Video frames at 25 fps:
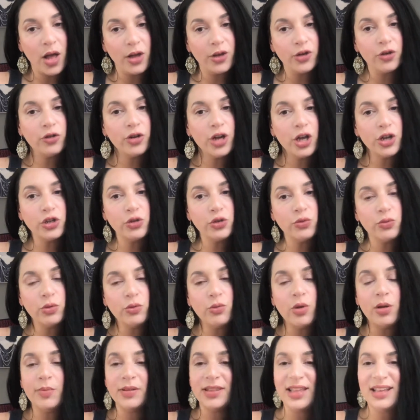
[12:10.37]
You're not doing well,
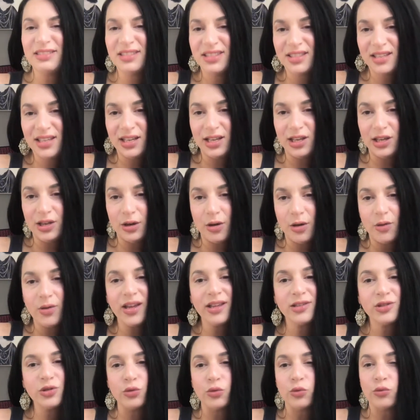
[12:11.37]
but that CEO
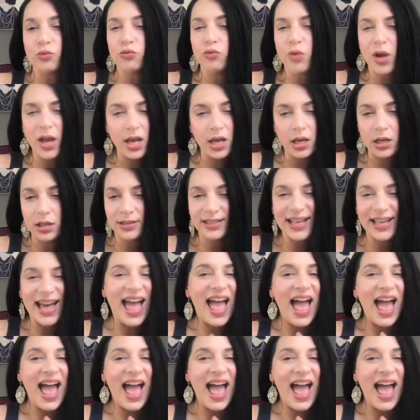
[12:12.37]
gets a raise.